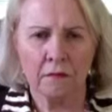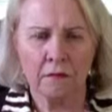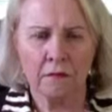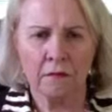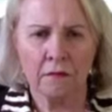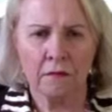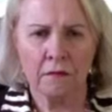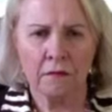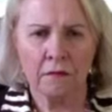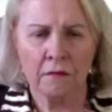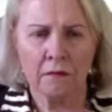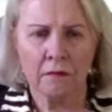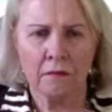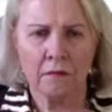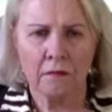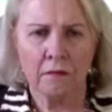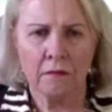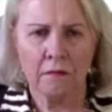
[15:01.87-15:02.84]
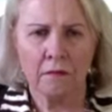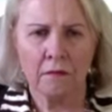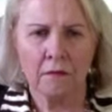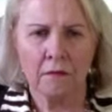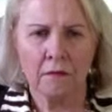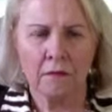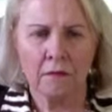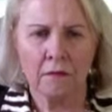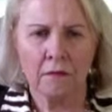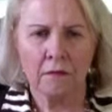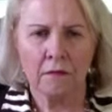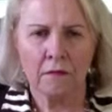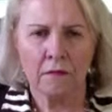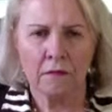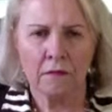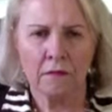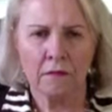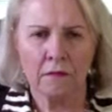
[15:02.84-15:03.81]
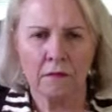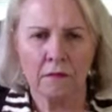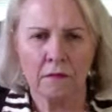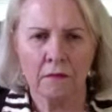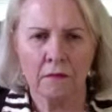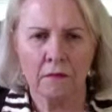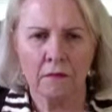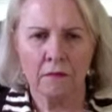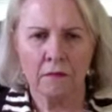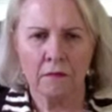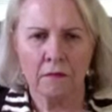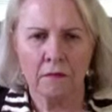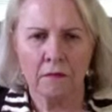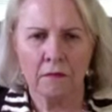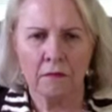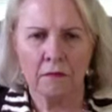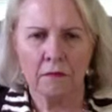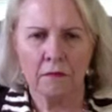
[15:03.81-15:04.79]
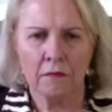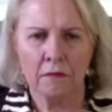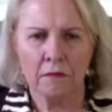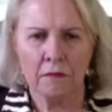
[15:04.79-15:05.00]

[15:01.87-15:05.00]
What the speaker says: (silent)